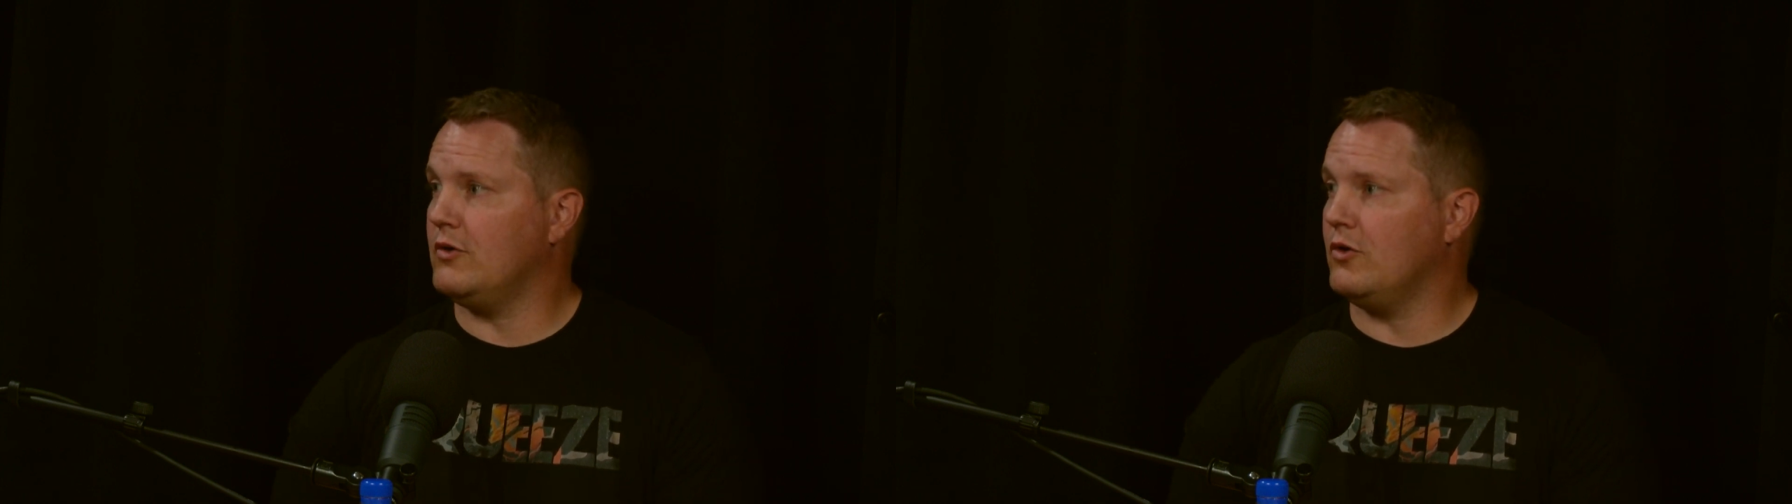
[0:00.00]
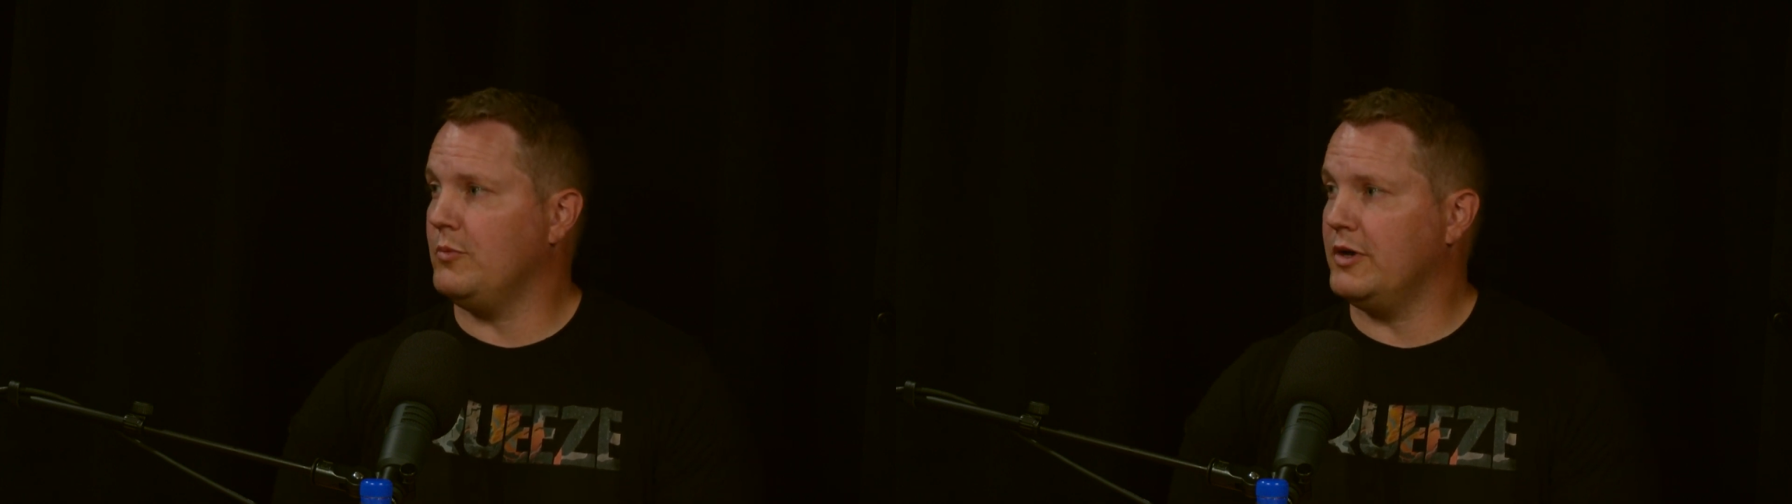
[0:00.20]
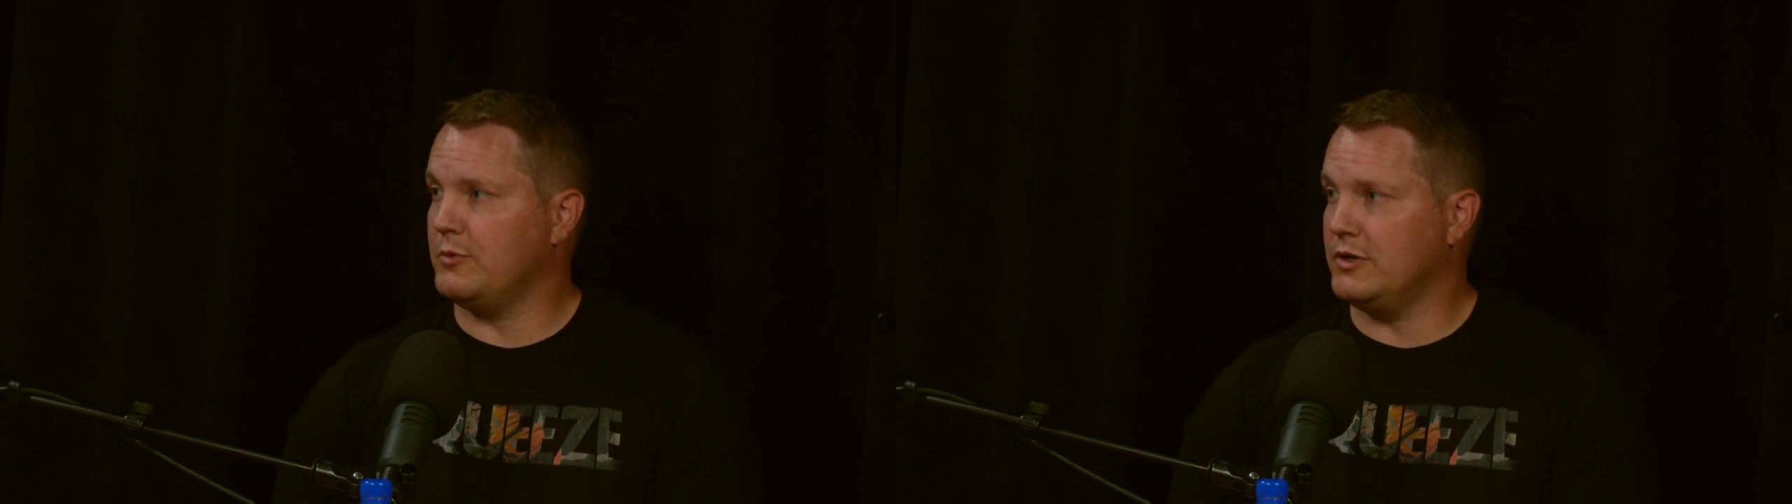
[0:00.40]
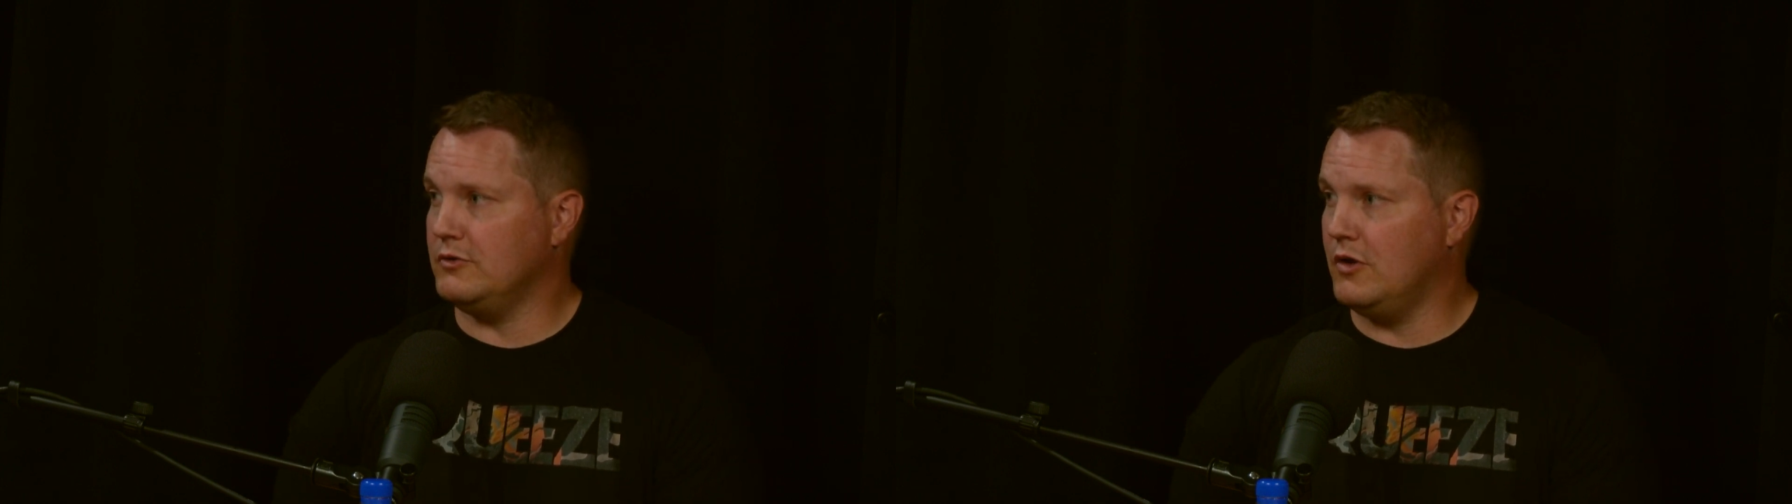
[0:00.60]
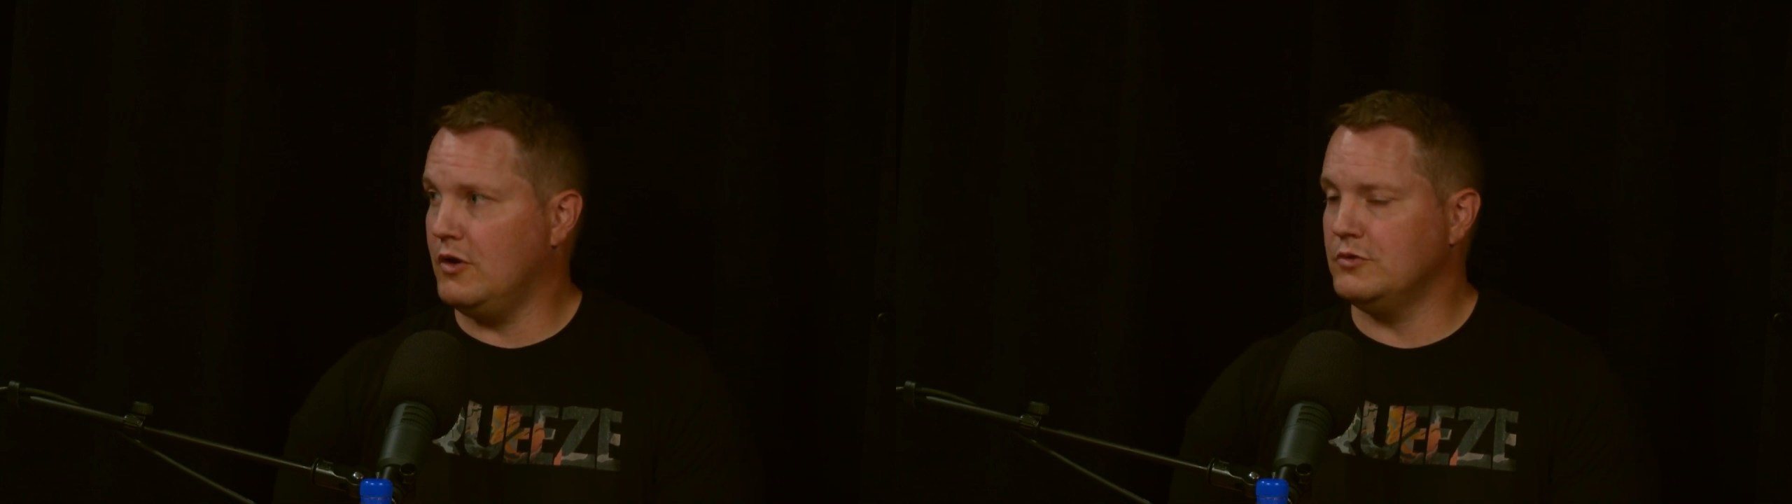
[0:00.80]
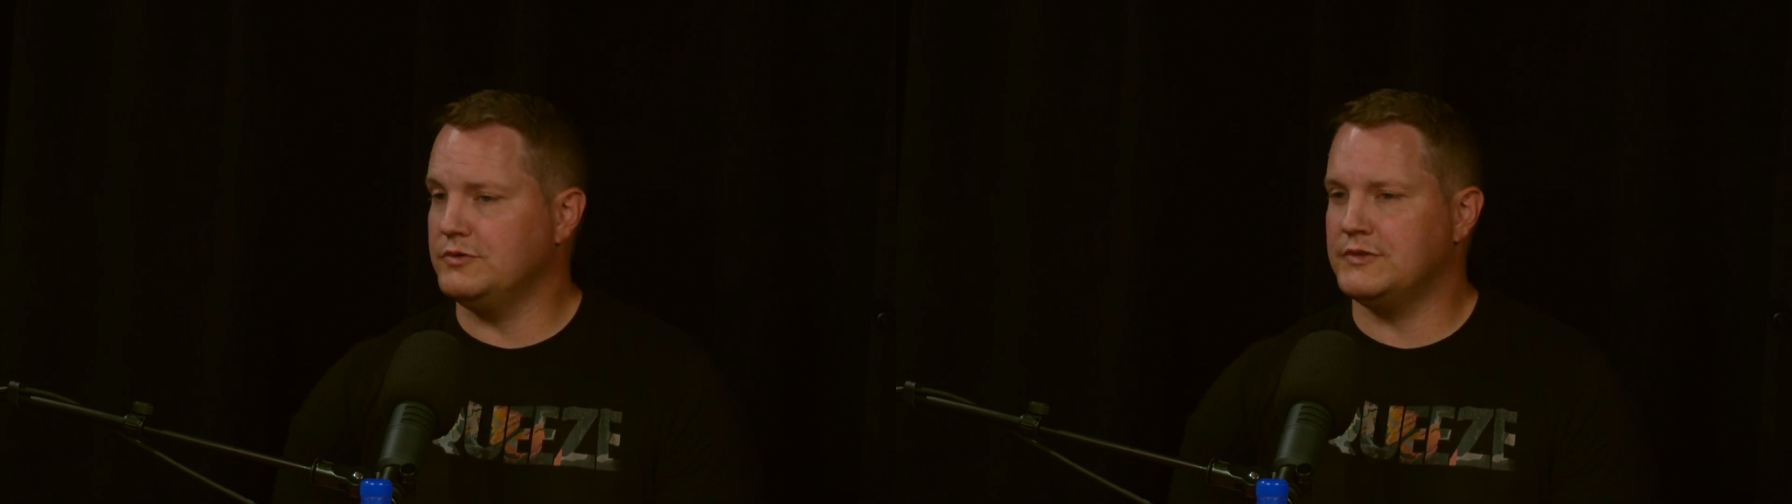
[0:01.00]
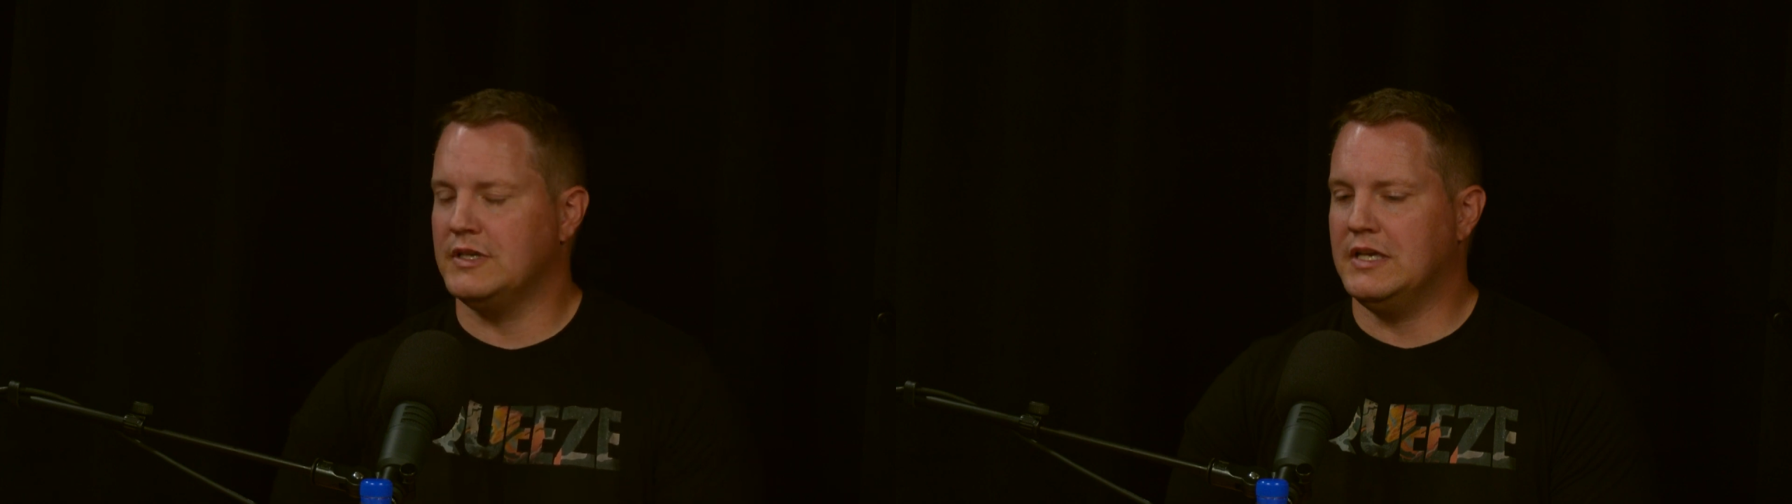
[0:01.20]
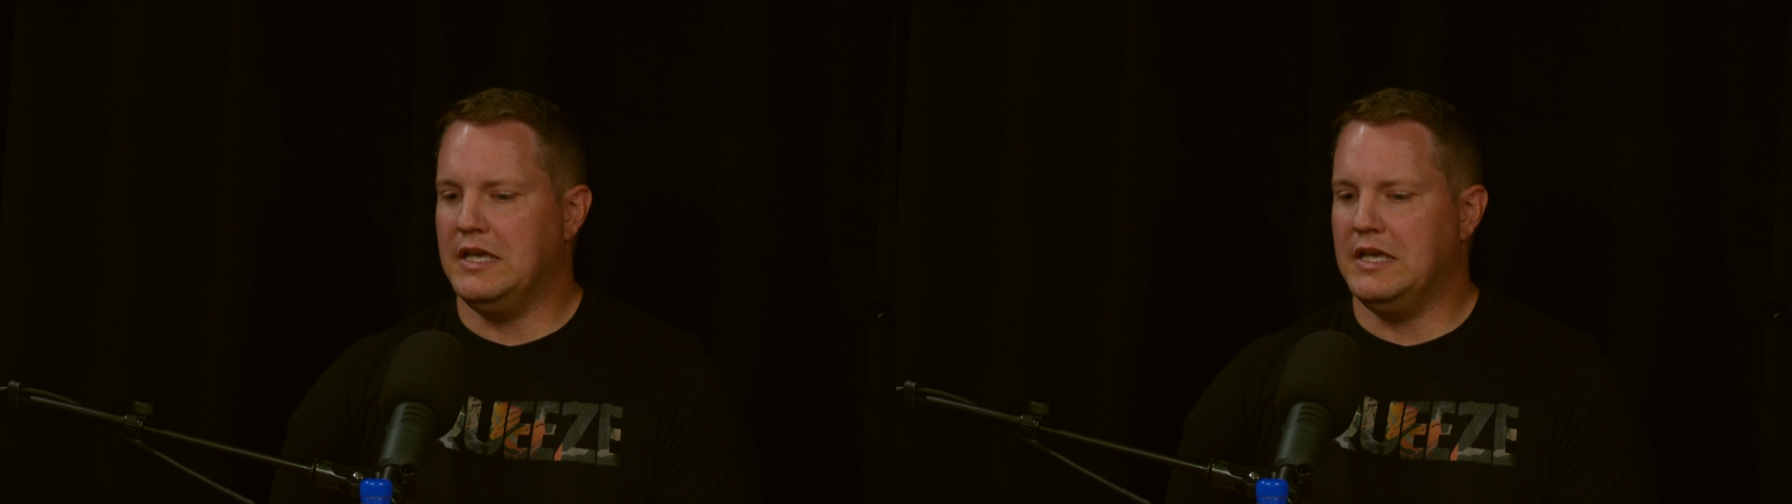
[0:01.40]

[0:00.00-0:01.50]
or home equity loans,